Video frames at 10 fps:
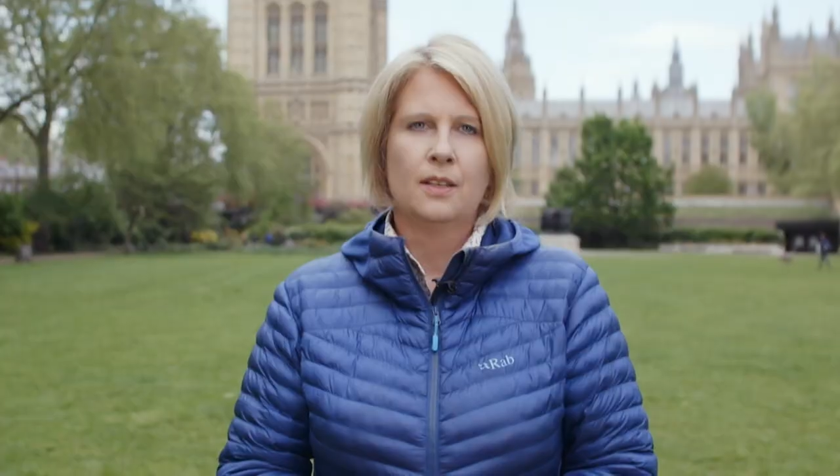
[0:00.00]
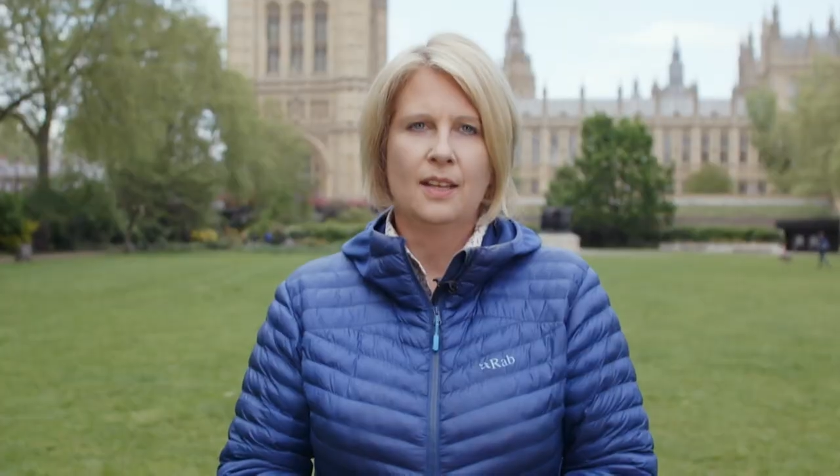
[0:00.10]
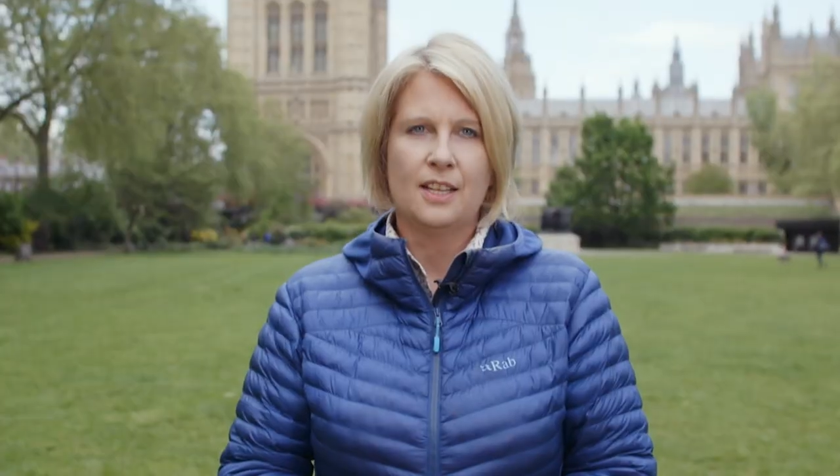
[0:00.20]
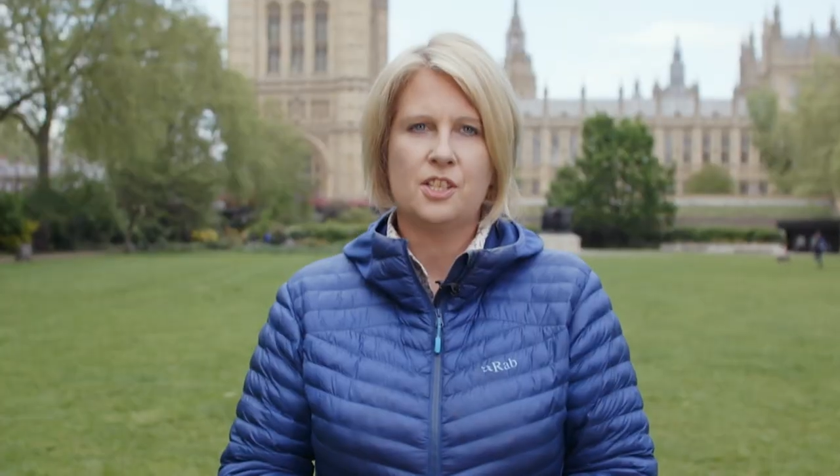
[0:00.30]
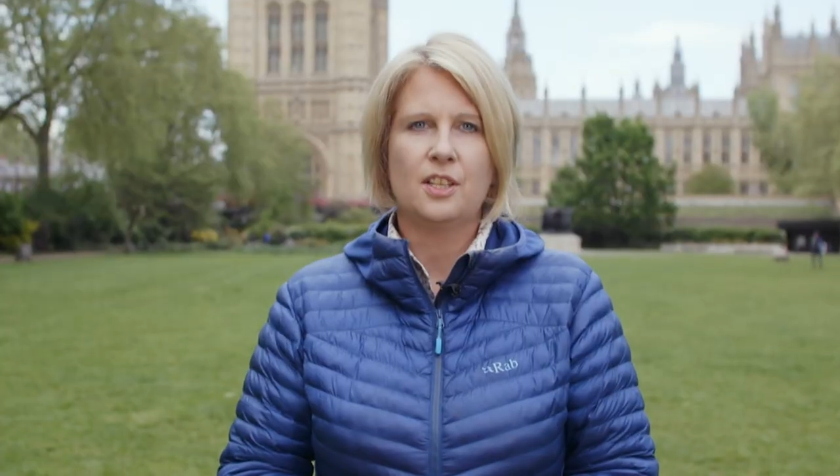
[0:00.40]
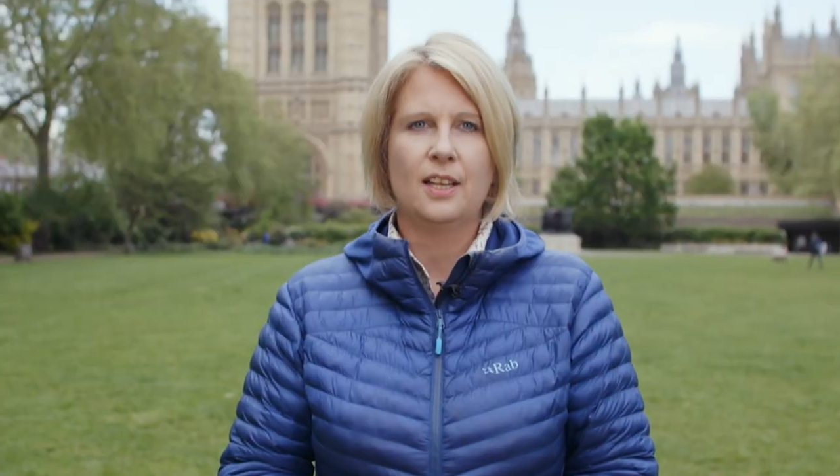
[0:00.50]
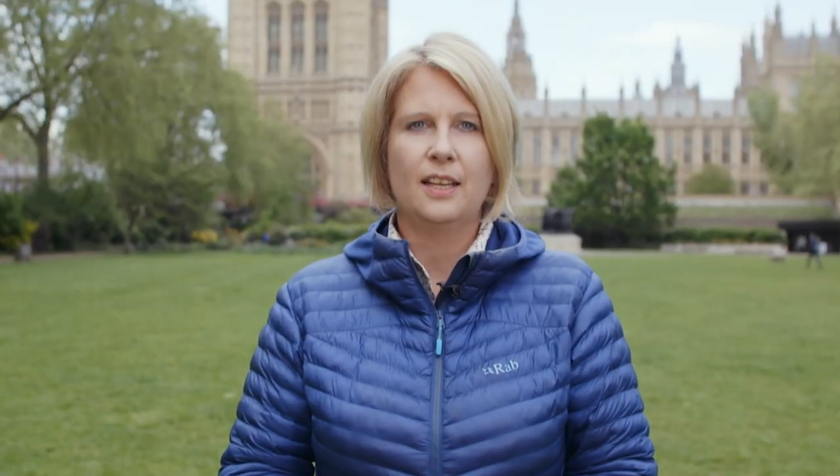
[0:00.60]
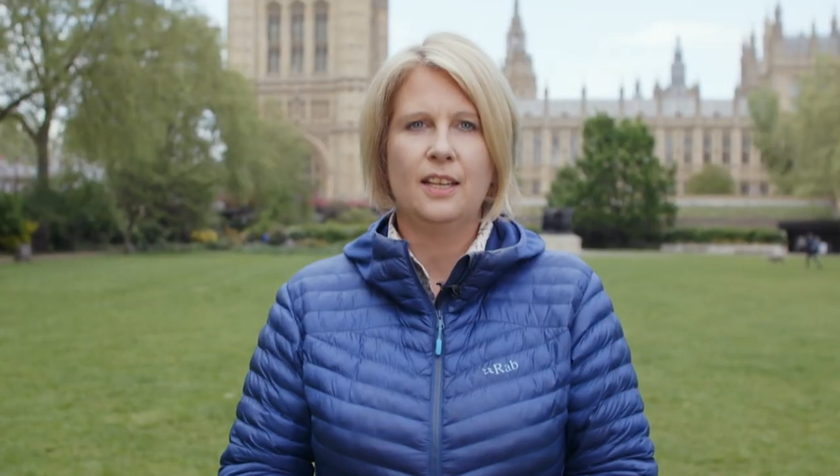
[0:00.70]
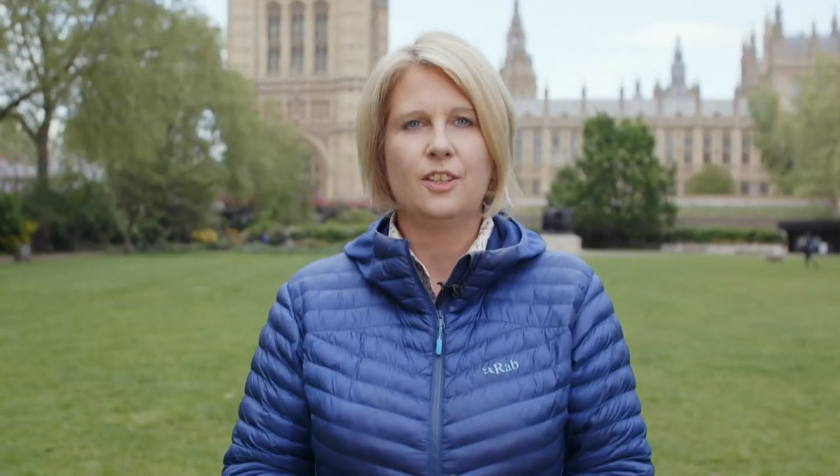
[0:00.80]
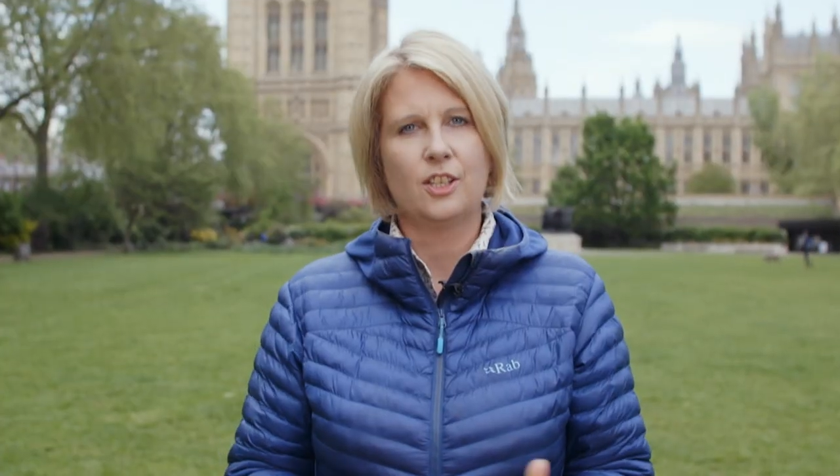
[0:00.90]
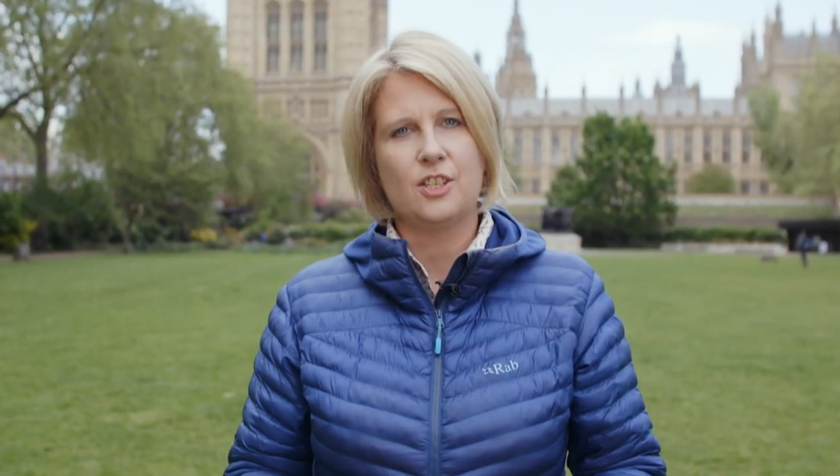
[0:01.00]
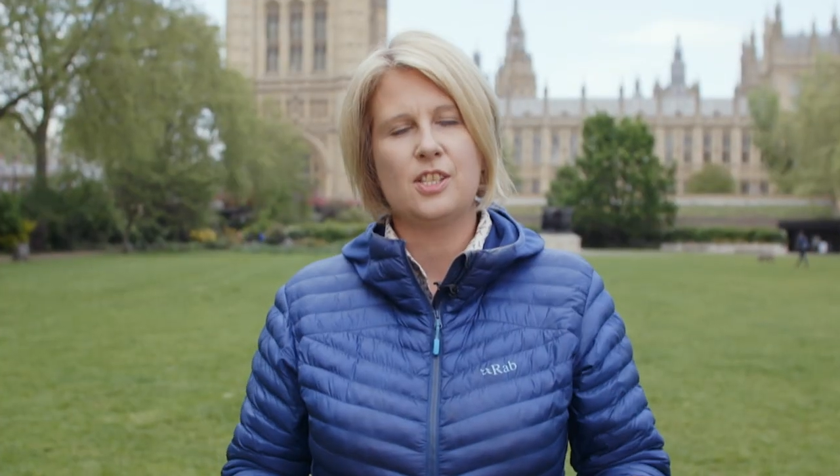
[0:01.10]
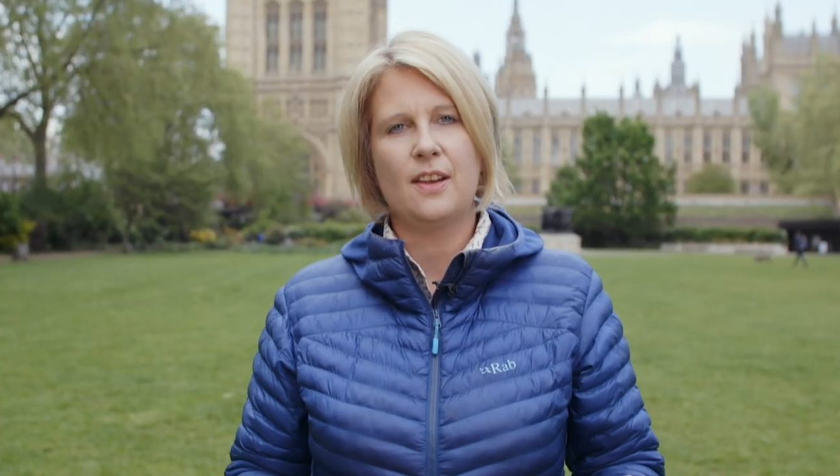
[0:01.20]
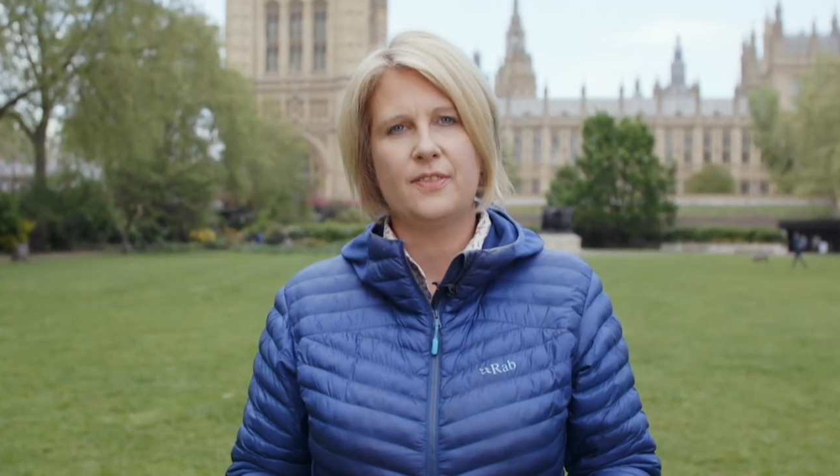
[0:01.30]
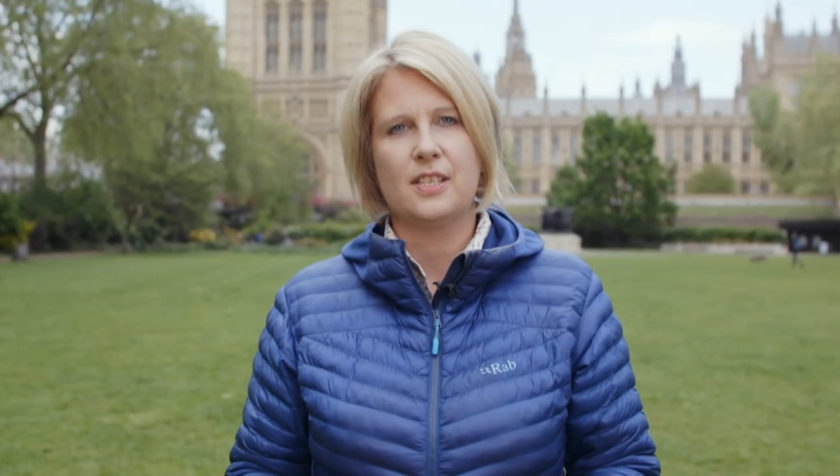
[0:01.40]
Nationally, the
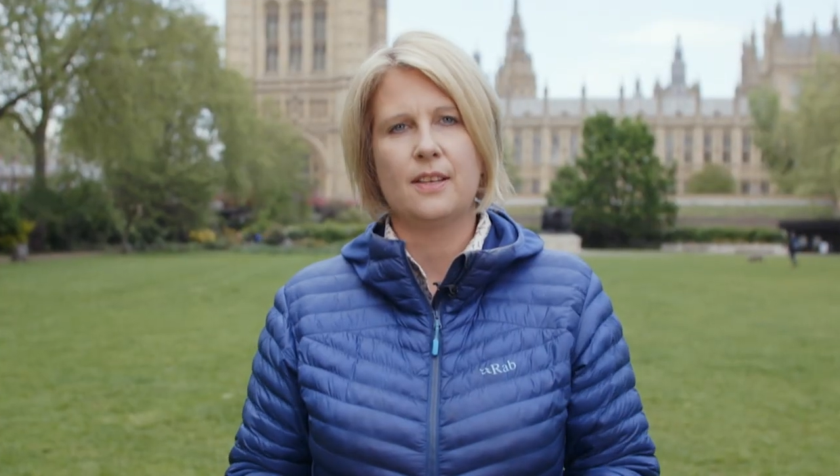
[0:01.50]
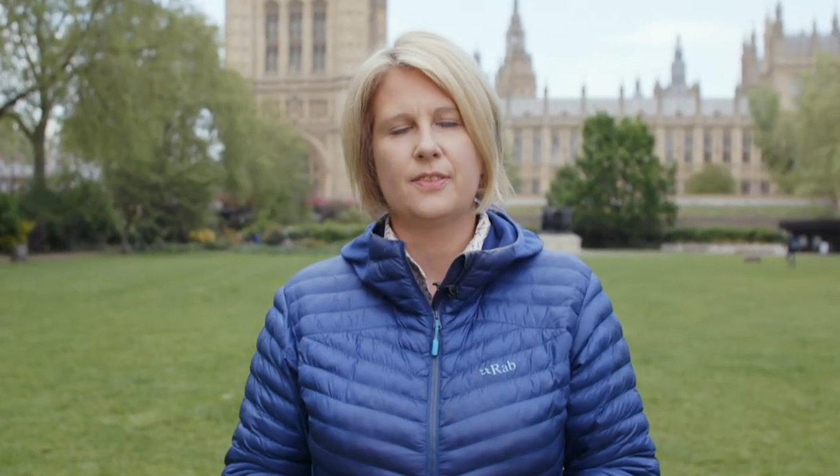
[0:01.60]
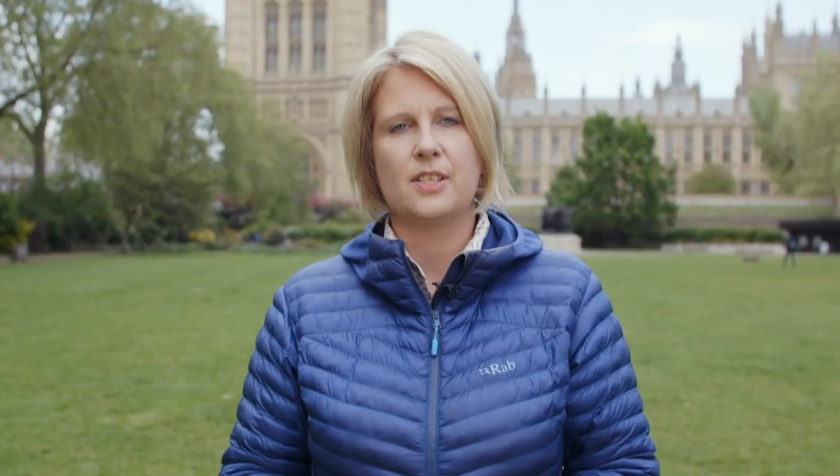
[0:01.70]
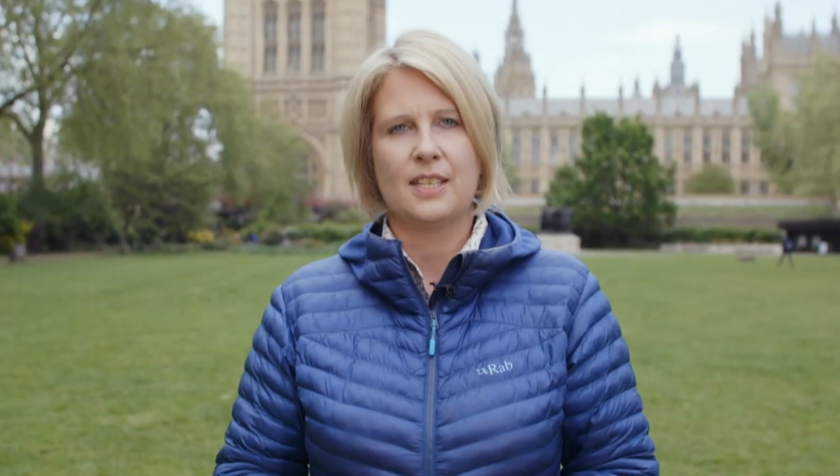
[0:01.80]
Conservatives